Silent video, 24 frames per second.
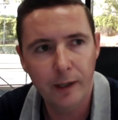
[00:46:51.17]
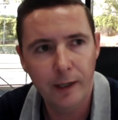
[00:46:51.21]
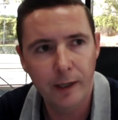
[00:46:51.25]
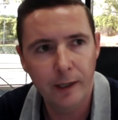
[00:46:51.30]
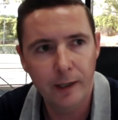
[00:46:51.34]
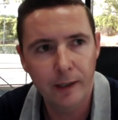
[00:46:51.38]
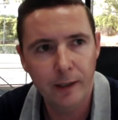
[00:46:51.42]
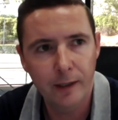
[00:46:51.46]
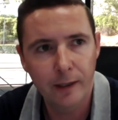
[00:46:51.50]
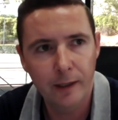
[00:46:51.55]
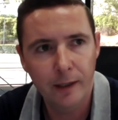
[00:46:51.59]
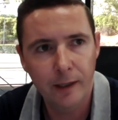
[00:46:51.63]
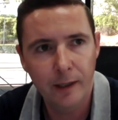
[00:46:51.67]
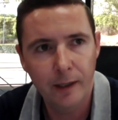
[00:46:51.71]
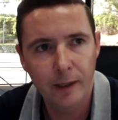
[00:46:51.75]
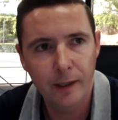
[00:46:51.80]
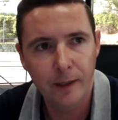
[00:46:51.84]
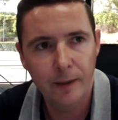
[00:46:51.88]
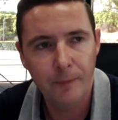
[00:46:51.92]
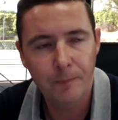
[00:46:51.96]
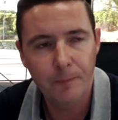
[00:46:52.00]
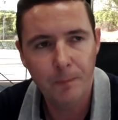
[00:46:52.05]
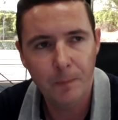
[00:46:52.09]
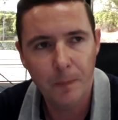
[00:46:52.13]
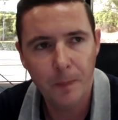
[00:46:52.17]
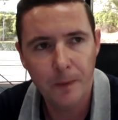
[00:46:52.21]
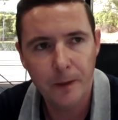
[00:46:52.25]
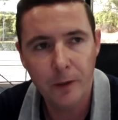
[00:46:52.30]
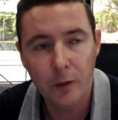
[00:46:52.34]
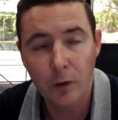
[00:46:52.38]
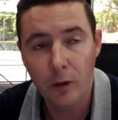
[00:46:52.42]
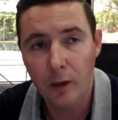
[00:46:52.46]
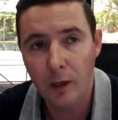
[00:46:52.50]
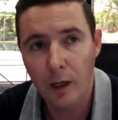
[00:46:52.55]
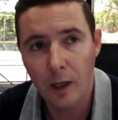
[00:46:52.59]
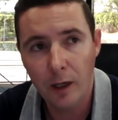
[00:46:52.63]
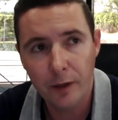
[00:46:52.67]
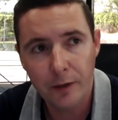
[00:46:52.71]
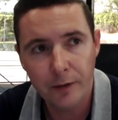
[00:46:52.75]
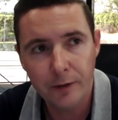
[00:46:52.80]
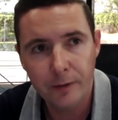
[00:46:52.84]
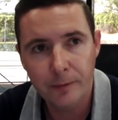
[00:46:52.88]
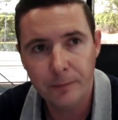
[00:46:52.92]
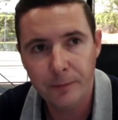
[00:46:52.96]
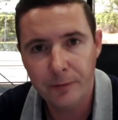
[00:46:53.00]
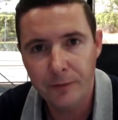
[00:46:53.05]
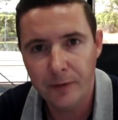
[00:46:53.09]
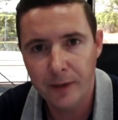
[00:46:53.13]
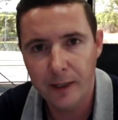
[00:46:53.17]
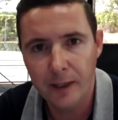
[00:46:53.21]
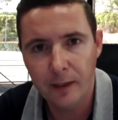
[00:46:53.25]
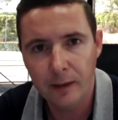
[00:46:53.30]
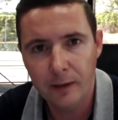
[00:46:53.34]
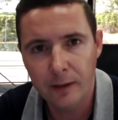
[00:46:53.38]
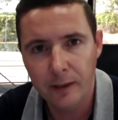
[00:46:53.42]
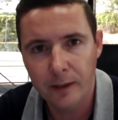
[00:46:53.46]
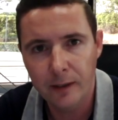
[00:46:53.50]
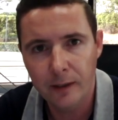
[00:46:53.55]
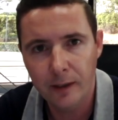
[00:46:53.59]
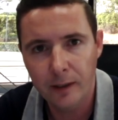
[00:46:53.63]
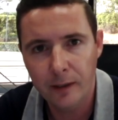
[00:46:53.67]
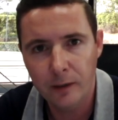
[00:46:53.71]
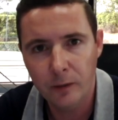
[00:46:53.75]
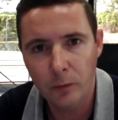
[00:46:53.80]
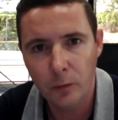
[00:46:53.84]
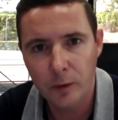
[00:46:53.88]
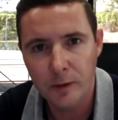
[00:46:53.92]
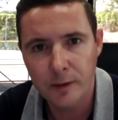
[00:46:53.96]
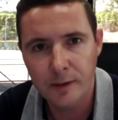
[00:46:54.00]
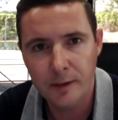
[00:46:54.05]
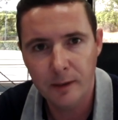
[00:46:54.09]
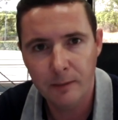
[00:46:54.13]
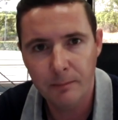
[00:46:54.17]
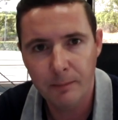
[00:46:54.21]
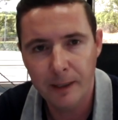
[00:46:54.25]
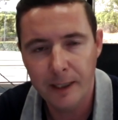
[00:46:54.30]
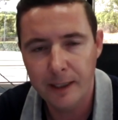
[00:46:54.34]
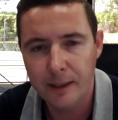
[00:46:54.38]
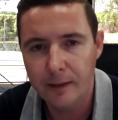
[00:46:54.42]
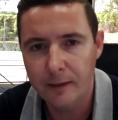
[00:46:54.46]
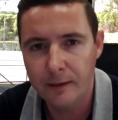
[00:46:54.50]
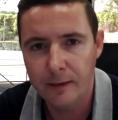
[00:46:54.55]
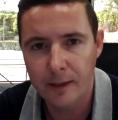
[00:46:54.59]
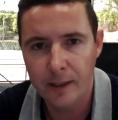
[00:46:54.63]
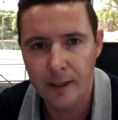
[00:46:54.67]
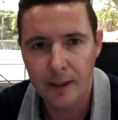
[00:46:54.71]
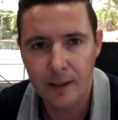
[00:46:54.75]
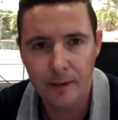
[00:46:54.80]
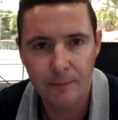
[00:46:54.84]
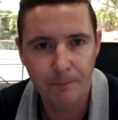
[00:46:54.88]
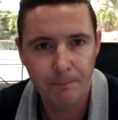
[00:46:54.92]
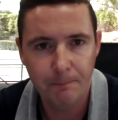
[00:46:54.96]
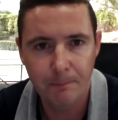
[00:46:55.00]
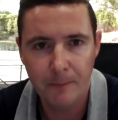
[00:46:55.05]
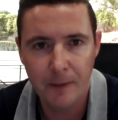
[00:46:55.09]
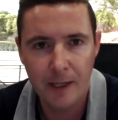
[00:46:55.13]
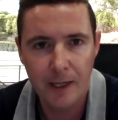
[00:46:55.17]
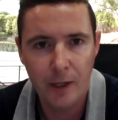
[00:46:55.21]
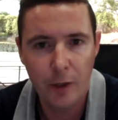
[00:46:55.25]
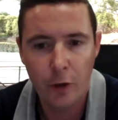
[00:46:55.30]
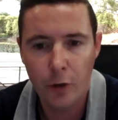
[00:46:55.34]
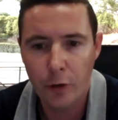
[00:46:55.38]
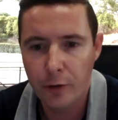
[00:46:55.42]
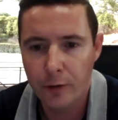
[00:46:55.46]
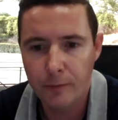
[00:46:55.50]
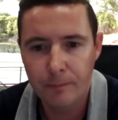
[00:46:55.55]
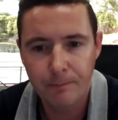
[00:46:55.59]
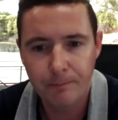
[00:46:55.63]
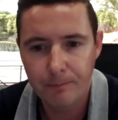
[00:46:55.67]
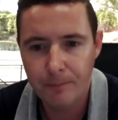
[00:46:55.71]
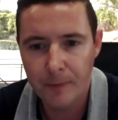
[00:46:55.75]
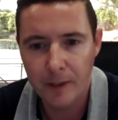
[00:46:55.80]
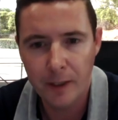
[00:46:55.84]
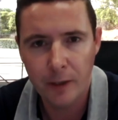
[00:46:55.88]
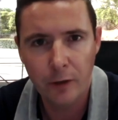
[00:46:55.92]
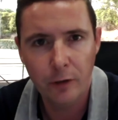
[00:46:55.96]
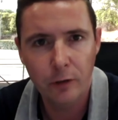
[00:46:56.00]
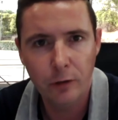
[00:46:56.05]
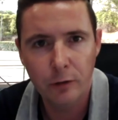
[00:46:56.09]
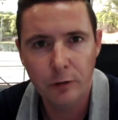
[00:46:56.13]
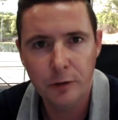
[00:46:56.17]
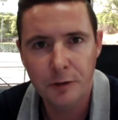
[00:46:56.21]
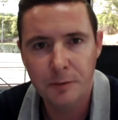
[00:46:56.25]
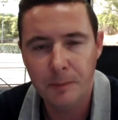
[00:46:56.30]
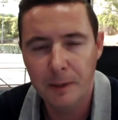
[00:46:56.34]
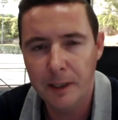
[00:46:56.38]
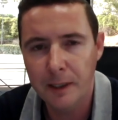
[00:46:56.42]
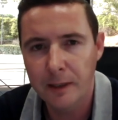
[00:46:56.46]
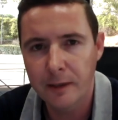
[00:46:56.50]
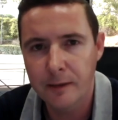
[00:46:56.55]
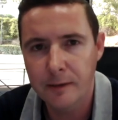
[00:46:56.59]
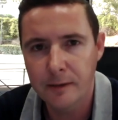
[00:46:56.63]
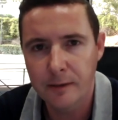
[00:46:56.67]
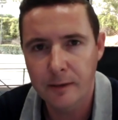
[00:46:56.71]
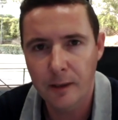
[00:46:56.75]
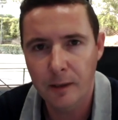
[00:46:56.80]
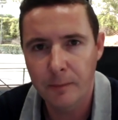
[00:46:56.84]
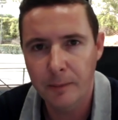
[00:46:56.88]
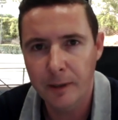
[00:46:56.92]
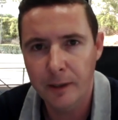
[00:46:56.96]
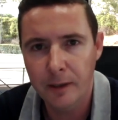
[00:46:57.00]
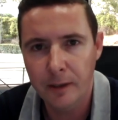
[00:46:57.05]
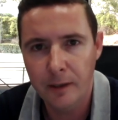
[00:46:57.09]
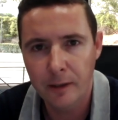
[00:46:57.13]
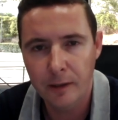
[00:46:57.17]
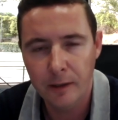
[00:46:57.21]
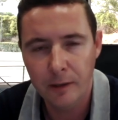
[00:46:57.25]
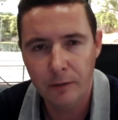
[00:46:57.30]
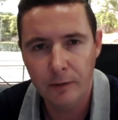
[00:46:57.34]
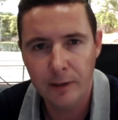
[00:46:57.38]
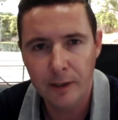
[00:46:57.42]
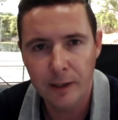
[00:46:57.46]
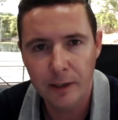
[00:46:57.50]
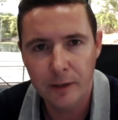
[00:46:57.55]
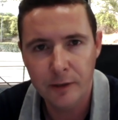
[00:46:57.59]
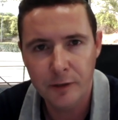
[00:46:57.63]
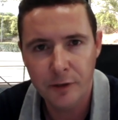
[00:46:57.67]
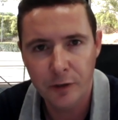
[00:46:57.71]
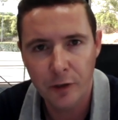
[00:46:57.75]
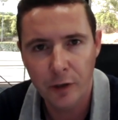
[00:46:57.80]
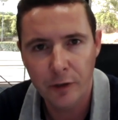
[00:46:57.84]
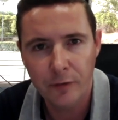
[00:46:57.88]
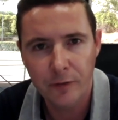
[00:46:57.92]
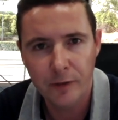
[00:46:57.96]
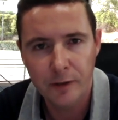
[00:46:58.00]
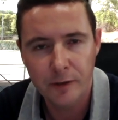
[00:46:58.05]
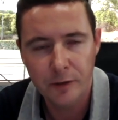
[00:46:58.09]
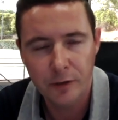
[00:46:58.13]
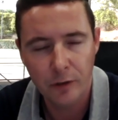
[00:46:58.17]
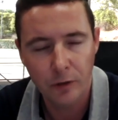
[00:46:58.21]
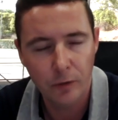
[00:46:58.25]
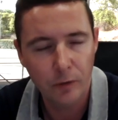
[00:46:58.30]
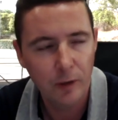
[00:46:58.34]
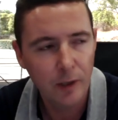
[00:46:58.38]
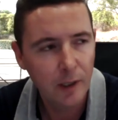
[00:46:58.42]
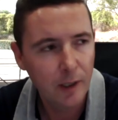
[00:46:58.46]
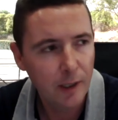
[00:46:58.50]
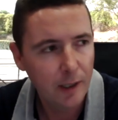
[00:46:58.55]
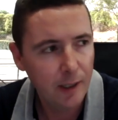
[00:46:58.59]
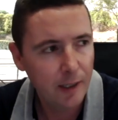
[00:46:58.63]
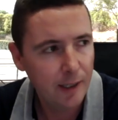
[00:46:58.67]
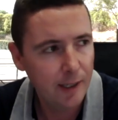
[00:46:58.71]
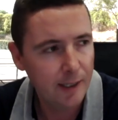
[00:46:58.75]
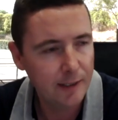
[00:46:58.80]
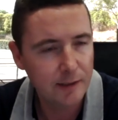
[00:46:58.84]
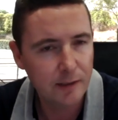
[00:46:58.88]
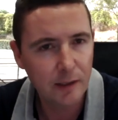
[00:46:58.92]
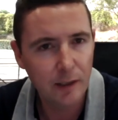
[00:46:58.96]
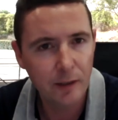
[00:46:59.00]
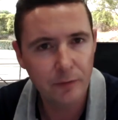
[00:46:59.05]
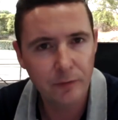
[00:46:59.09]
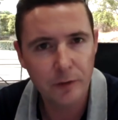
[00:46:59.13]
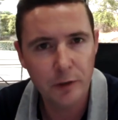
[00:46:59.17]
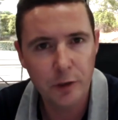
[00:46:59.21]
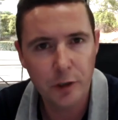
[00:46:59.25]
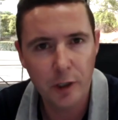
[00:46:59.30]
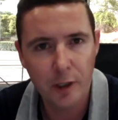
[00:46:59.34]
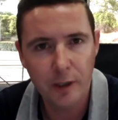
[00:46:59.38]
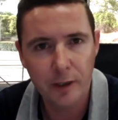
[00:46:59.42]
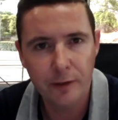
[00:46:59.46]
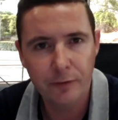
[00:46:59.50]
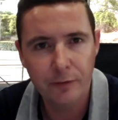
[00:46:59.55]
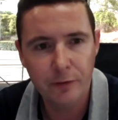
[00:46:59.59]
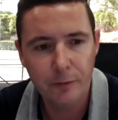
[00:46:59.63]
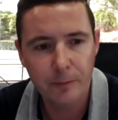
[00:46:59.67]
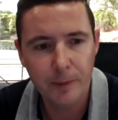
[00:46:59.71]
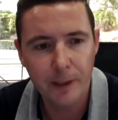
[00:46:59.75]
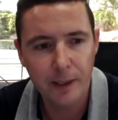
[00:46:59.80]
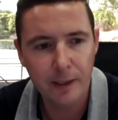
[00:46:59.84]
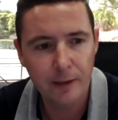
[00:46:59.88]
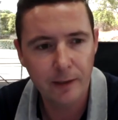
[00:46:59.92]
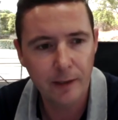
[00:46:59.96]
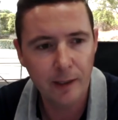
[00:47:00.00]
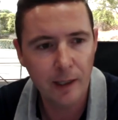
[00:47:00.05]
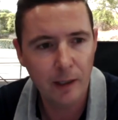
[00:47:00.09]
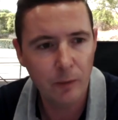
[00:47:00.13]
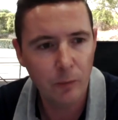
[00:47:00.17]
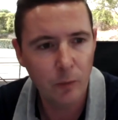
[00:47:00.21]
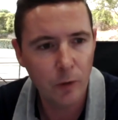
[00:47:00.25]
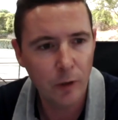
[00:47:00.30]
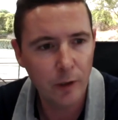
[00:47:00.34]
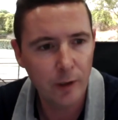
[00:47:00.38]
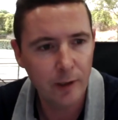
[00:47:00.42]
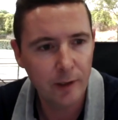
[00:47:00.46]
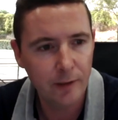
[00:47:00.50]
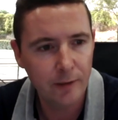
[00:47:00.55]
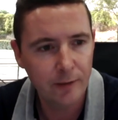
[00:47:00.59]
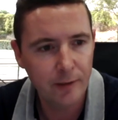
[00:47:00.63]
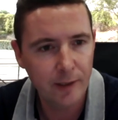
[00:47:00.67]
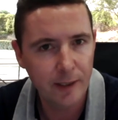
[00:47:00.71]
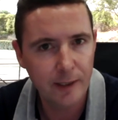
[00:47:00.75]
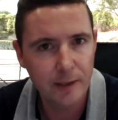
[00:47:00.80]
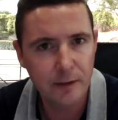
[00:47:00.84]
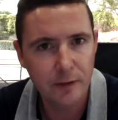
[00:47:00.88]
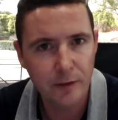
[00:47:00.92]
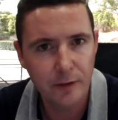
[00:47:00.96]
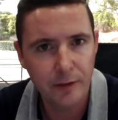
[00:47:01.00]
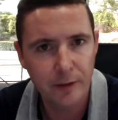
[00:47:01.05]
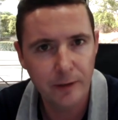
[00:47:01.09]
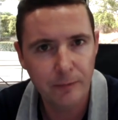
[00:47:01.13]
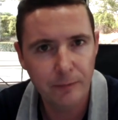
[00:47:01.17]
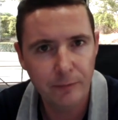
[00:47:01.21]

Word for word: And, um, you know, a lot of them fail and, and the ones that make it, they, they earn, they earn those millions. I mean, they, they really deserve it. So hats off to Johnny for making that work and thanks to him